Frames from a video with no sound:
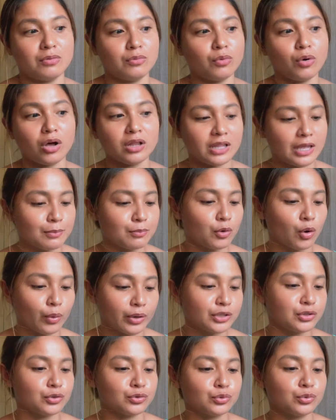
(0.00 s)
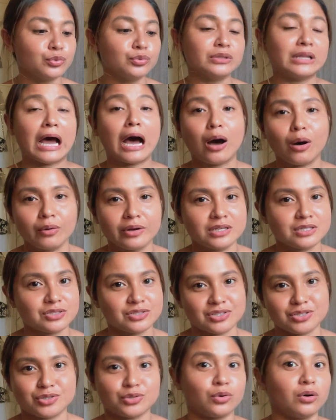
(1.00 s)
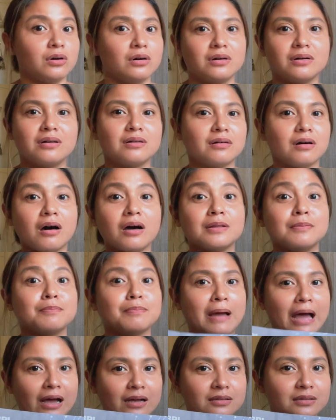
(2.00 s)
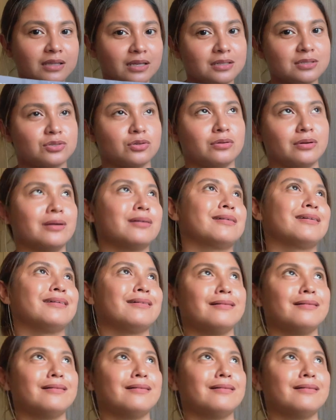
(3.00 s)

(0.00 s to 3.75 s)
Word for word: All I'm going to do now is just to unpack this or